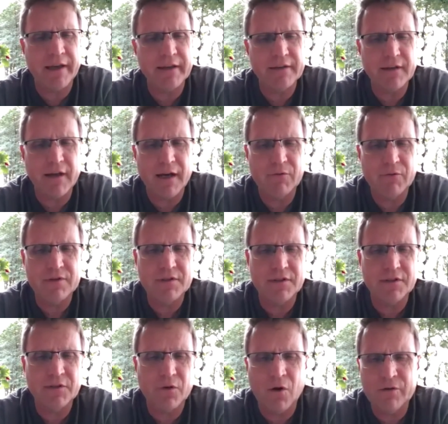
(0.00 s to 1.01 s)
and I
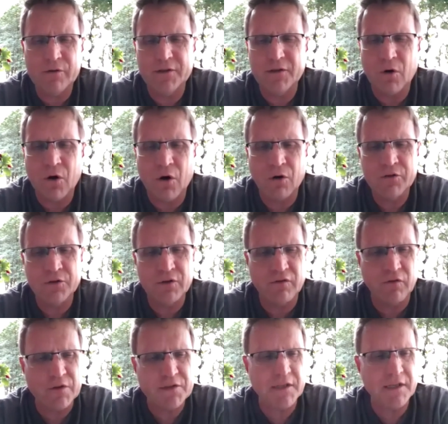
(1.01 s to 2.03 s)
was you know all you know all
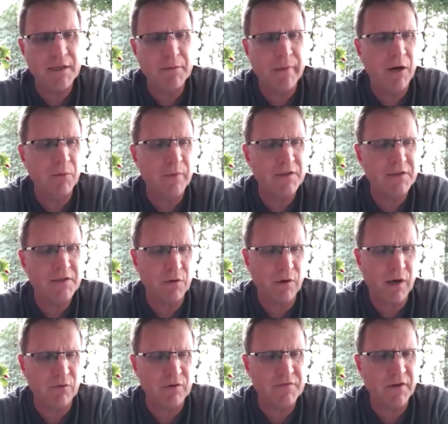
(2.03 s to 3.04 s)
university about me,
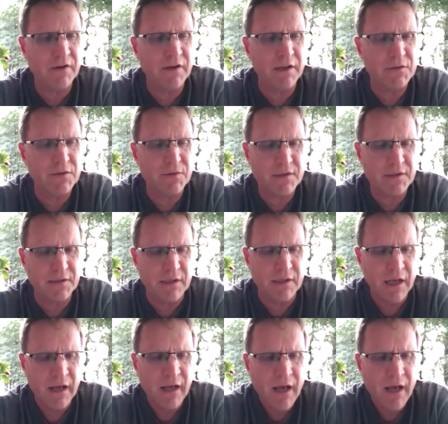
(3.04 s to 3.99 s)
so I was very interested.